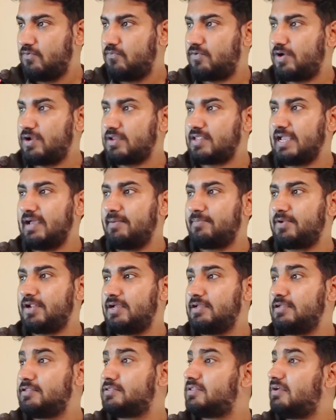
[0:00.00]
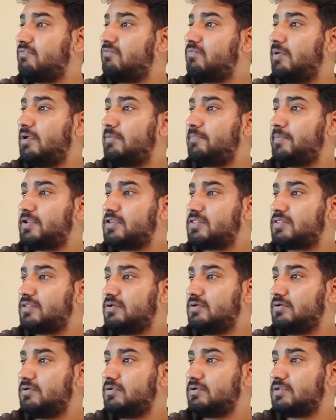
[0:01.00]
Front camera is 7
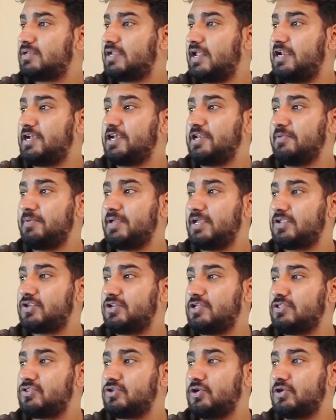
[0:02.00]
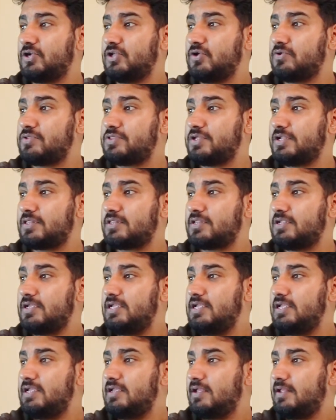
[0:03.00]
megapixel, 1080p HD 30 or
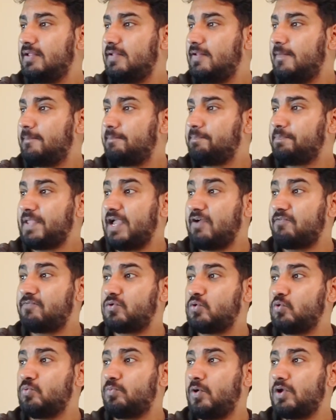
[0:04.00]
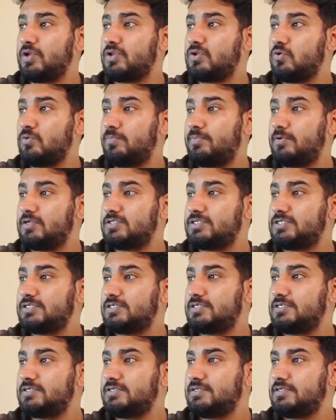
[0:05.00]
60, f2.2
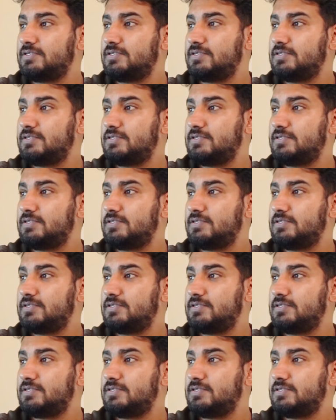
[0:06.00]
aperture,